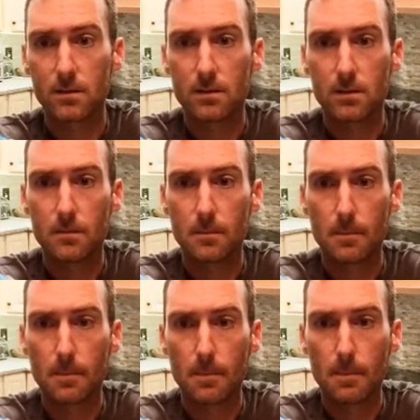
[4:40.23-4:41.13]

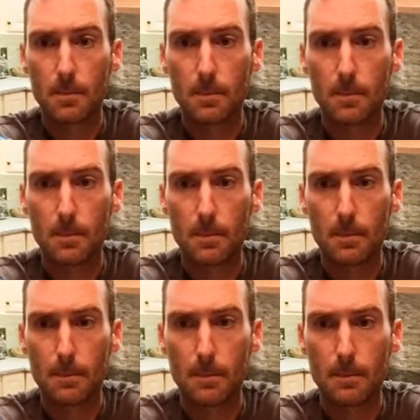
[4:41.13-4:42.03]

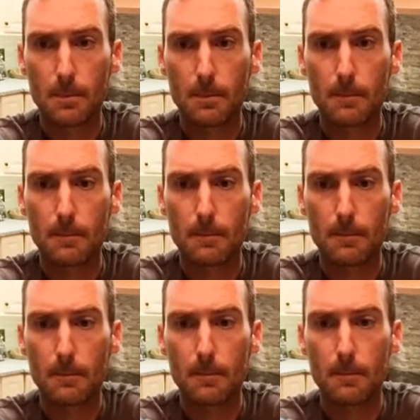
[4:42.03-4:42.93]

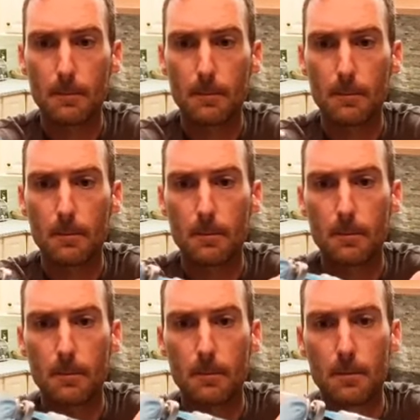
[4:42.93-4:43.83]

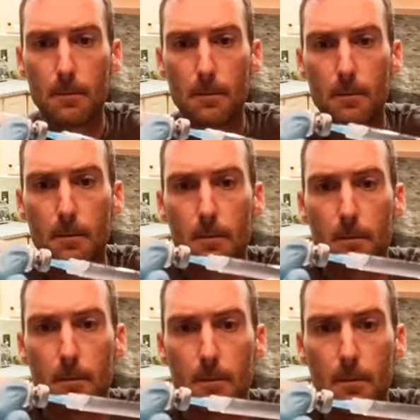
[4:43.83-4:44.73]

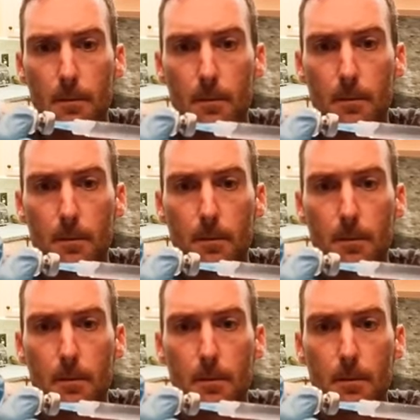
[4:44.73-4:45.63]

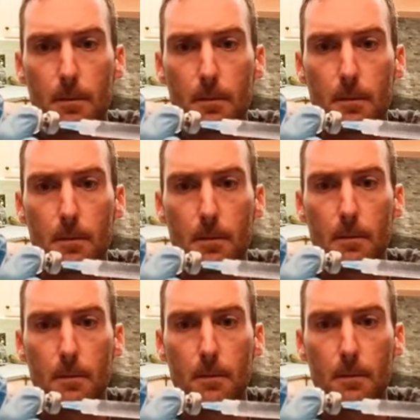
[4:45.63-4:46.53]

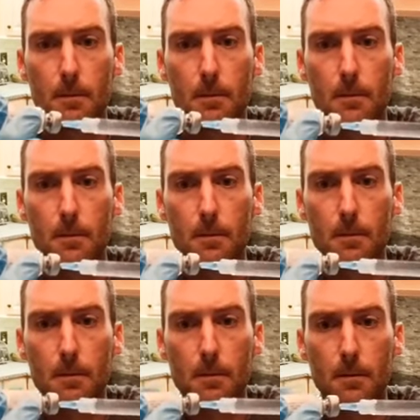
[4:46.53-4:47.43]

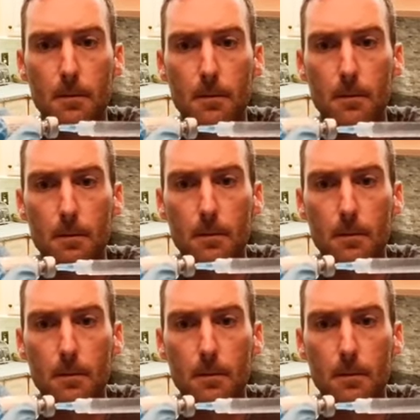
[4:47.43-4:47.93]
No one is speaking in this clip.